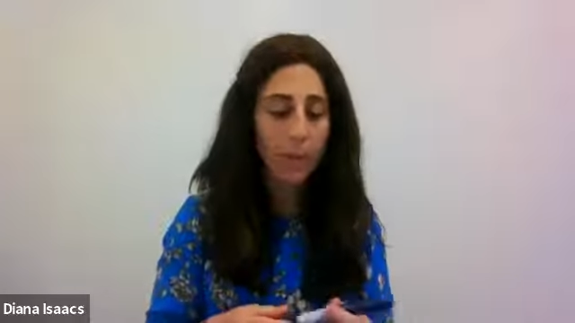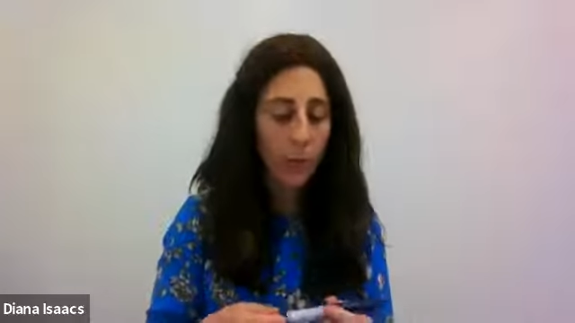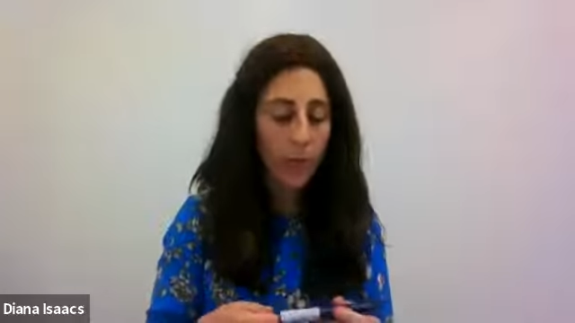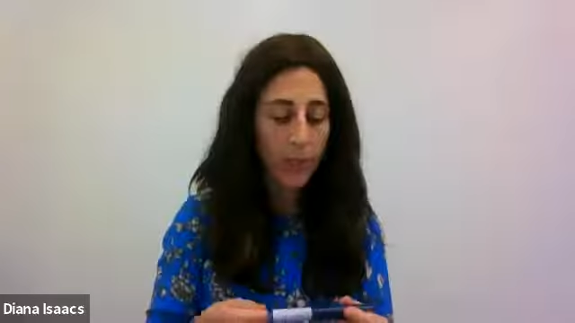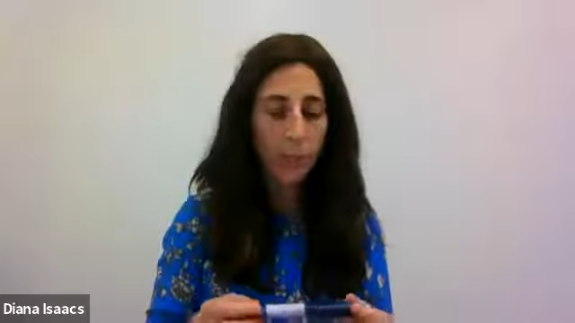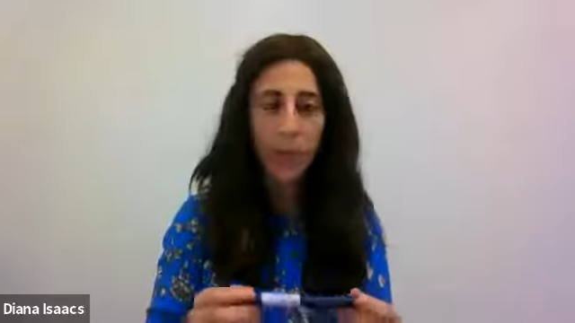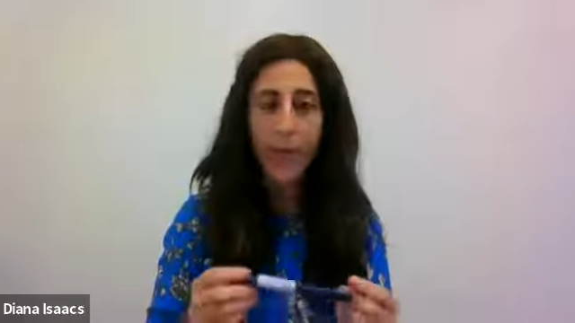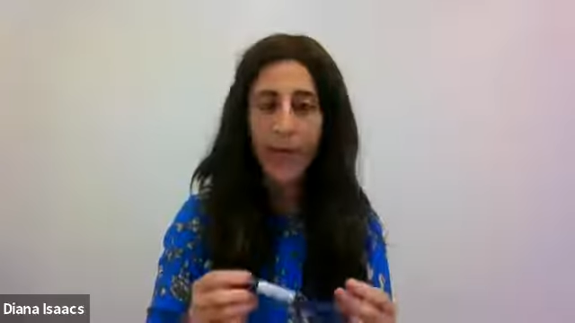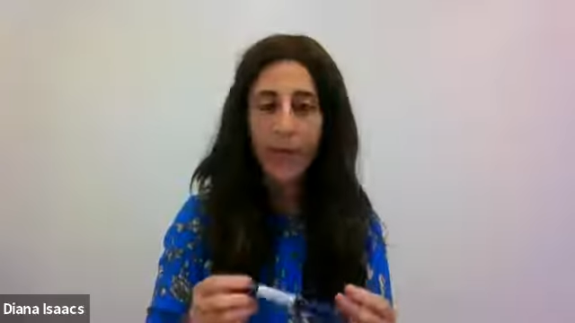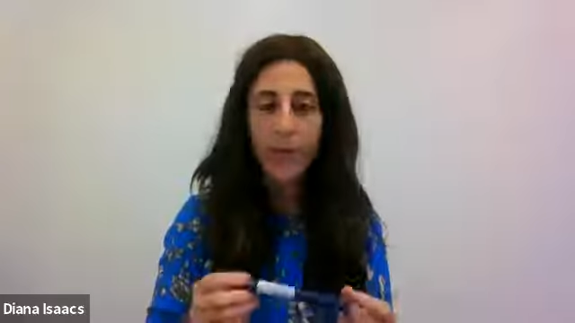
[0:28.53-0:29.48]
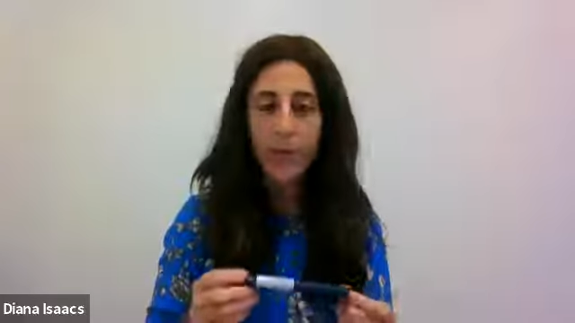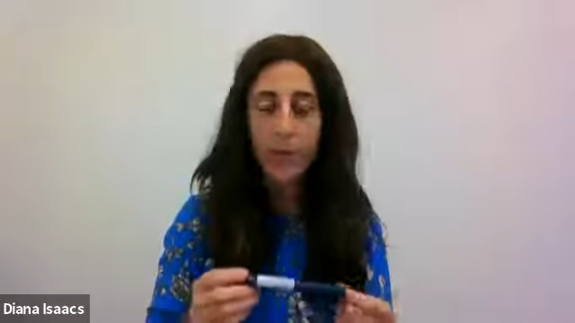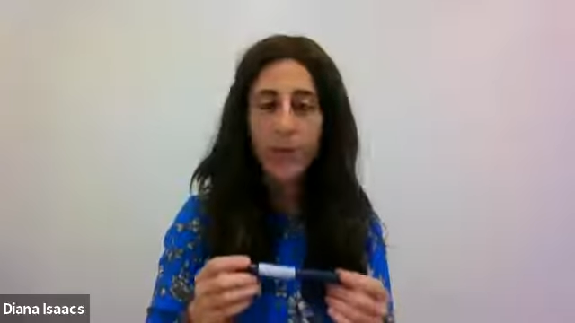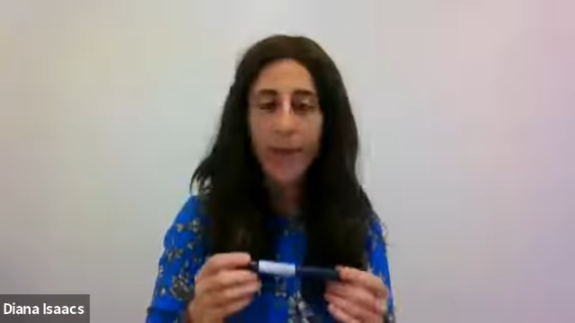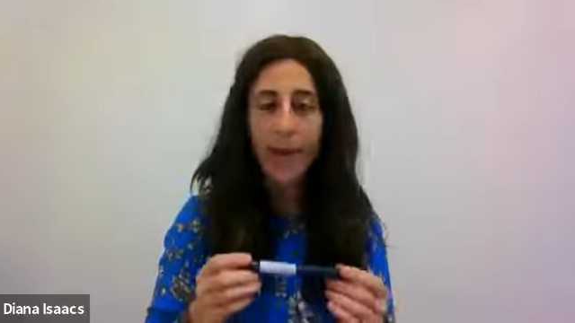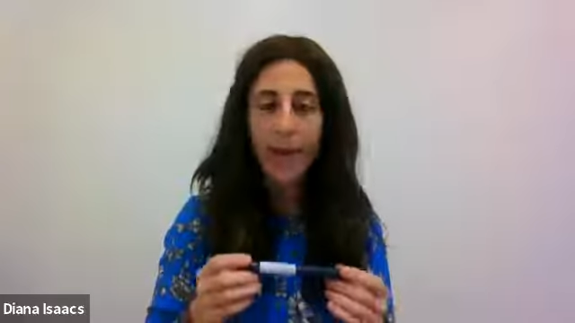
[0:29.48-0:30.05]
But once we're ready to
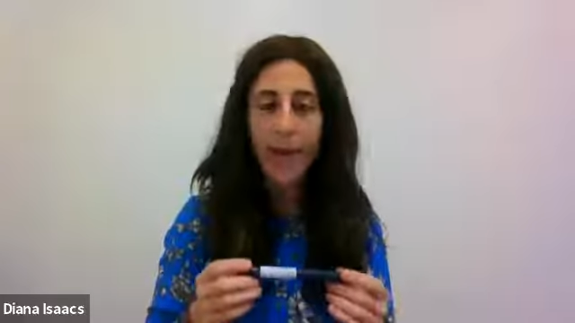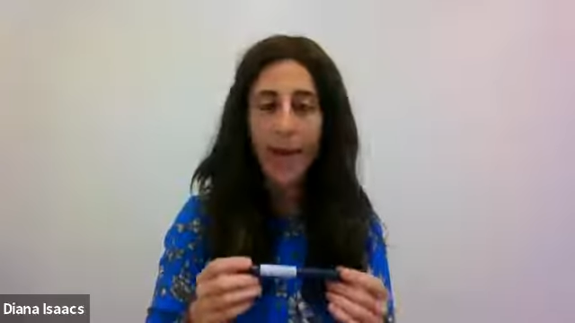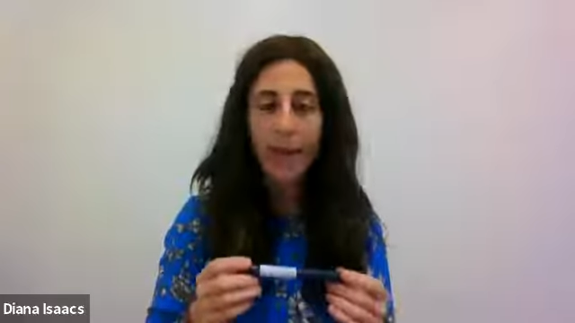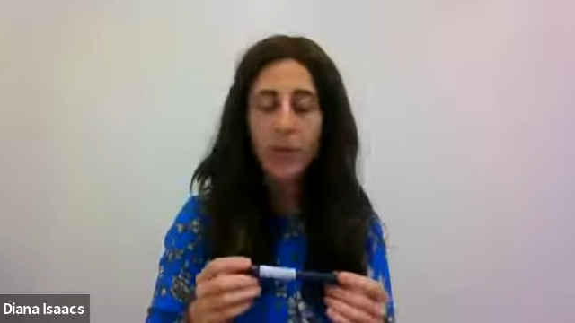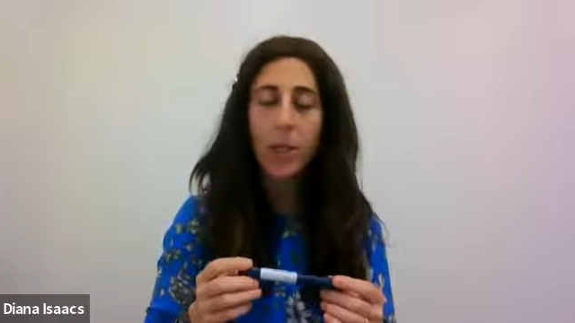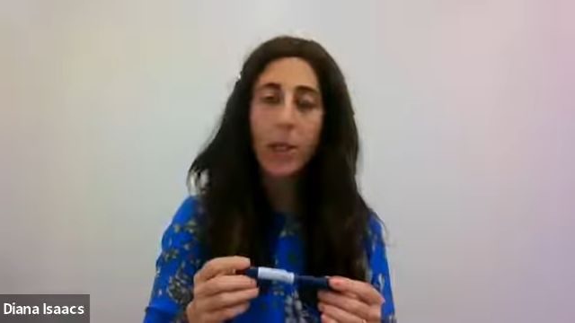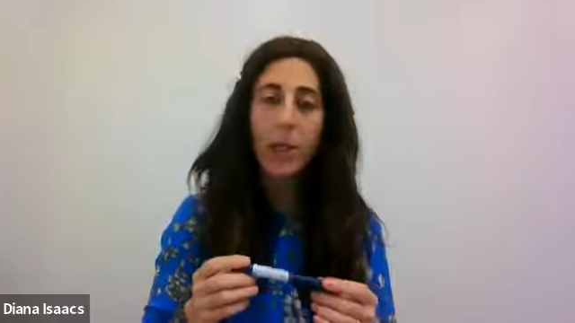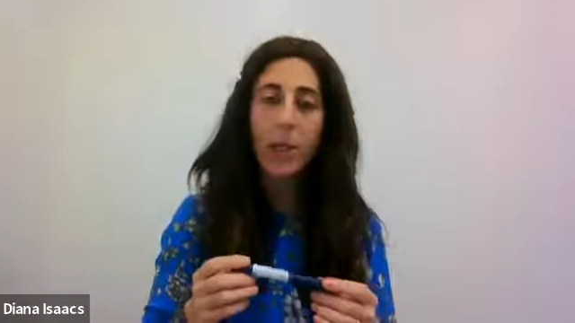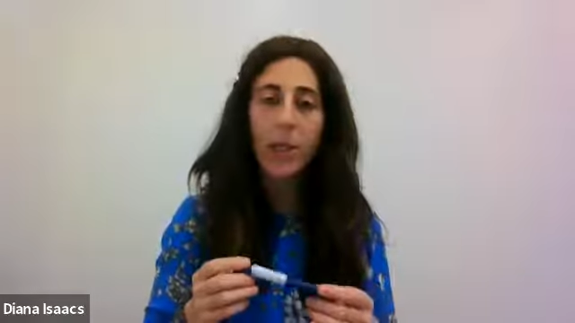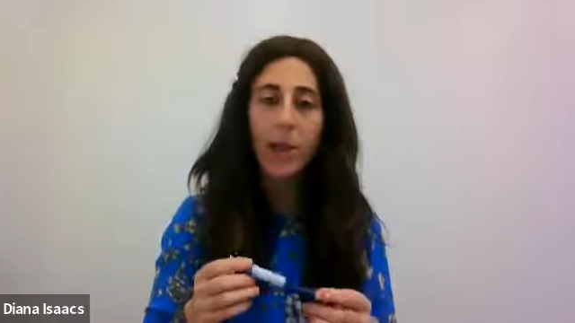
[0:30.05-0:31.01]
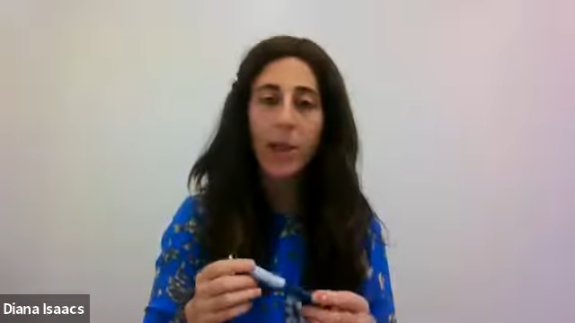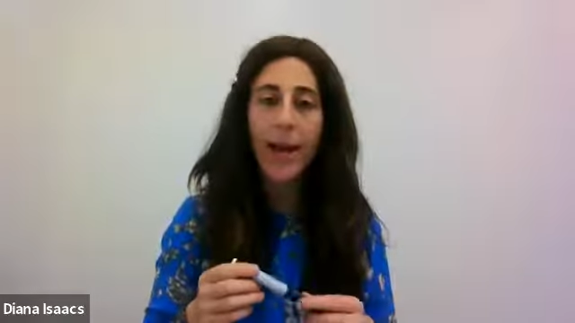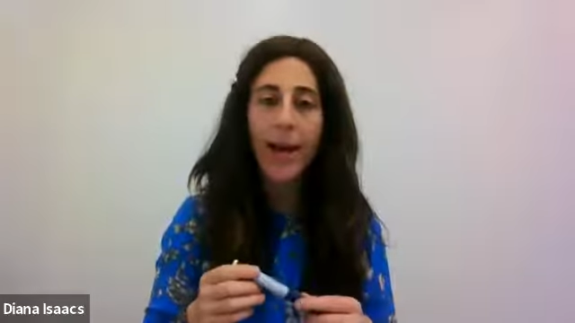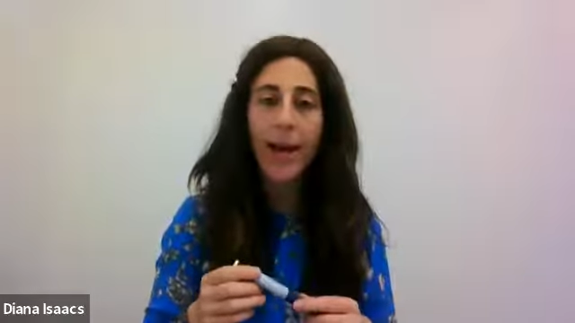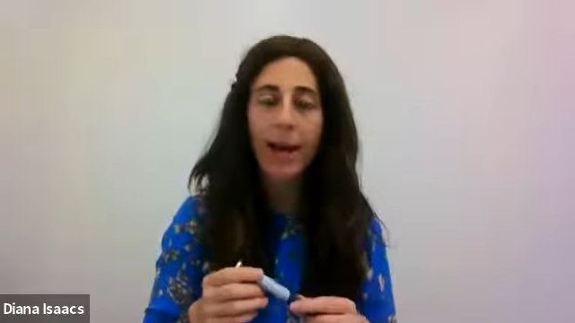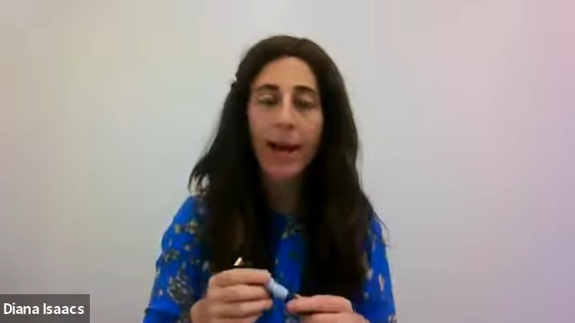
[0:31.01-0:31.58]
use that pen, we can go
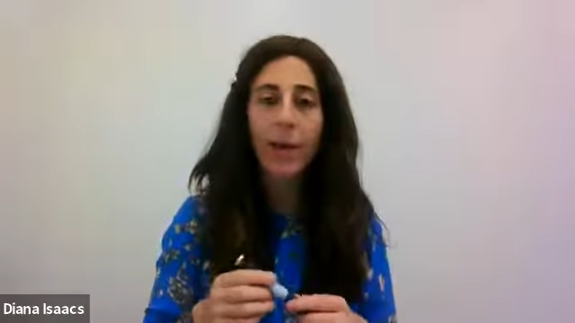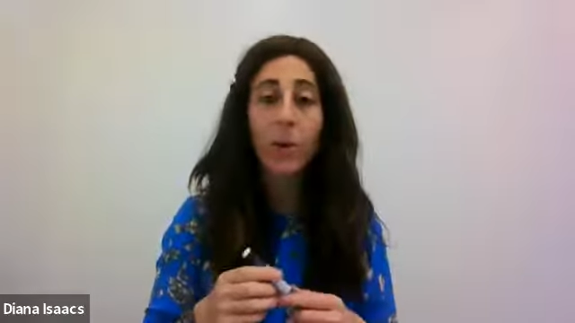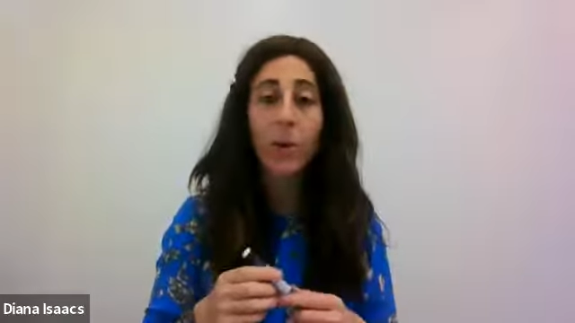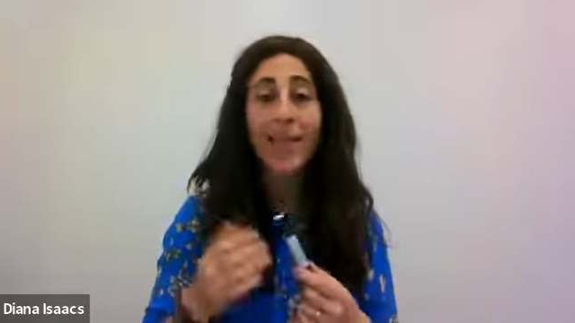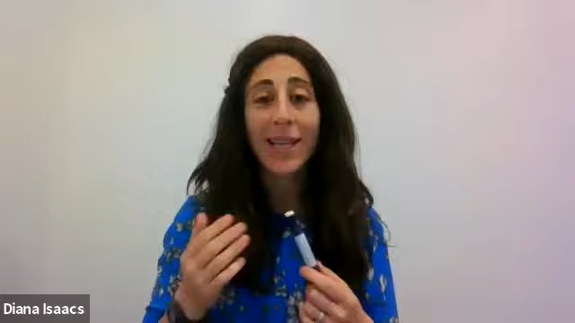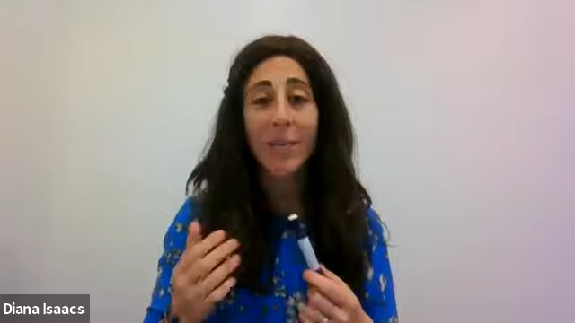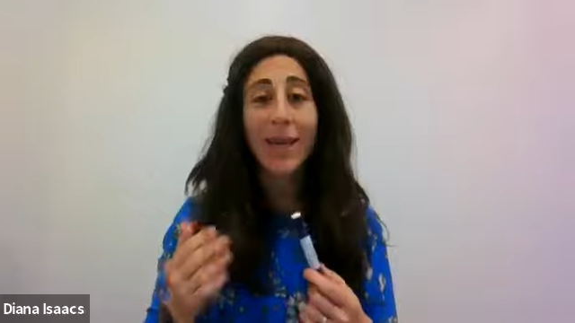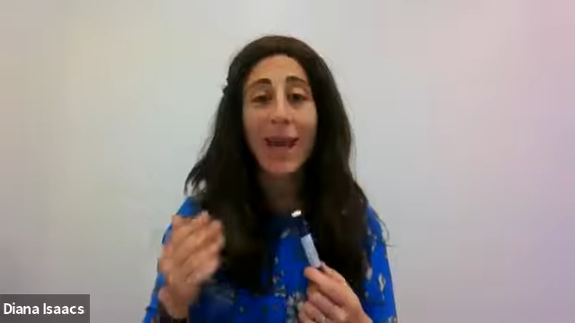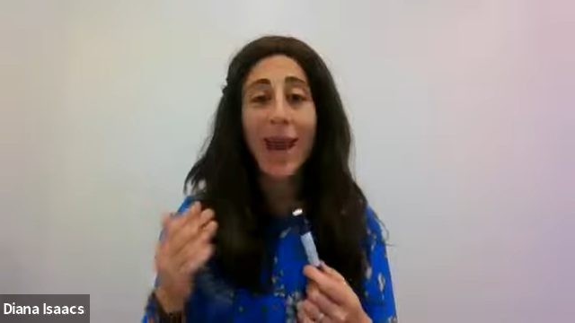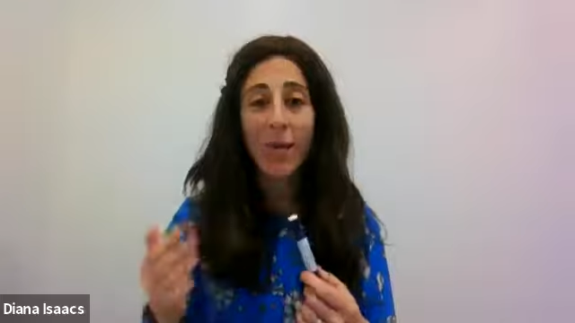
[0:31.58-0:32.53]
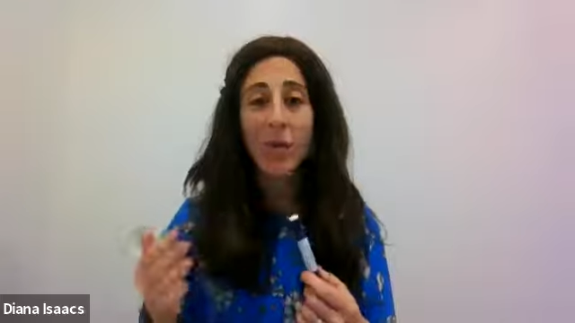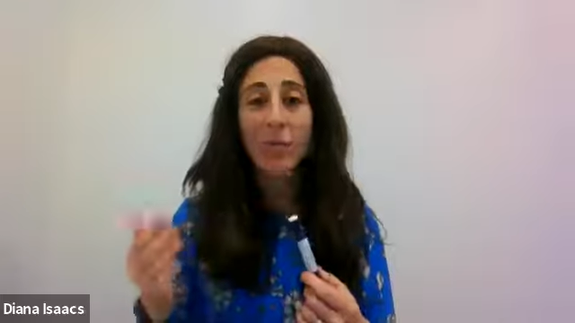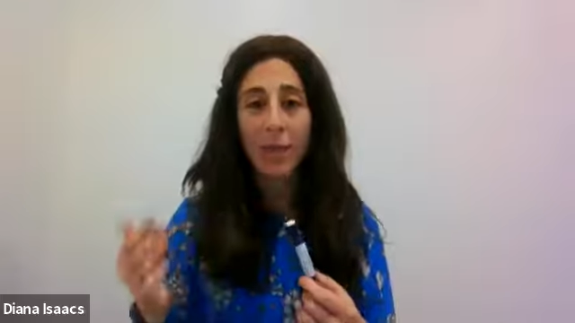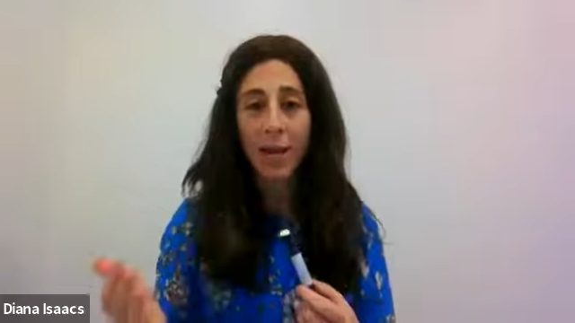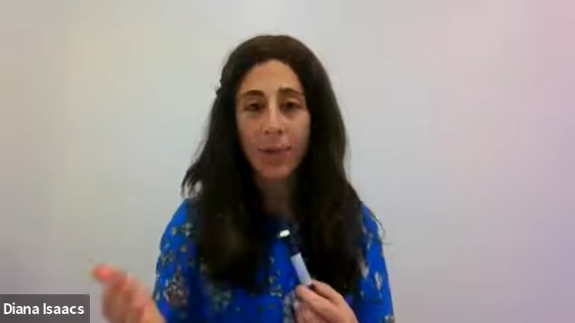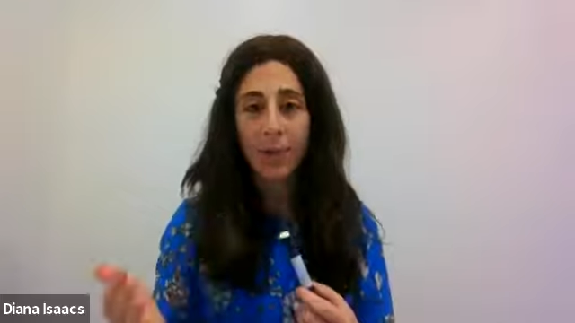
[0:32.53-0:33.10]
ahead and we want to keep it at room
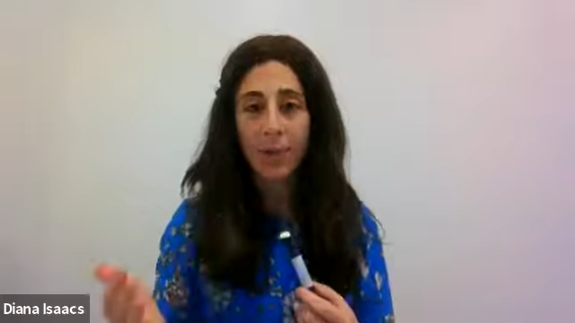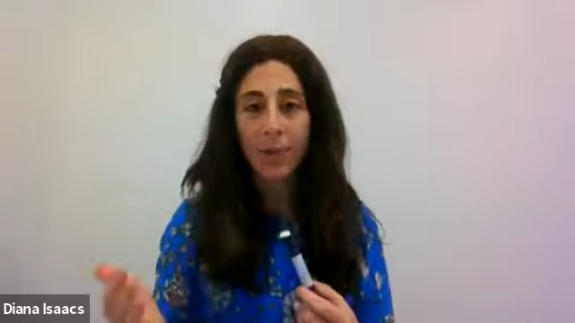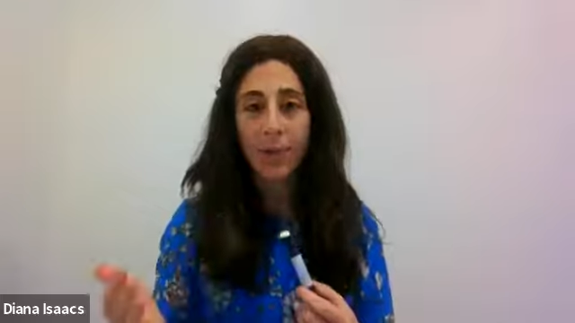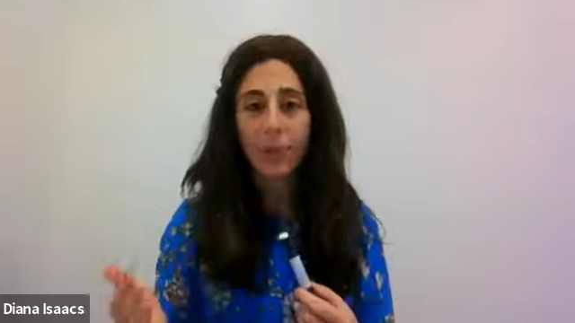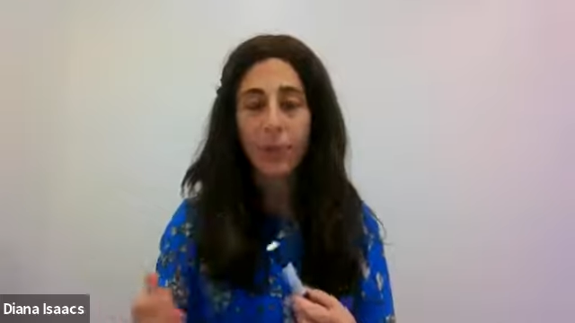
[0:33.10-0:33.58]
temperature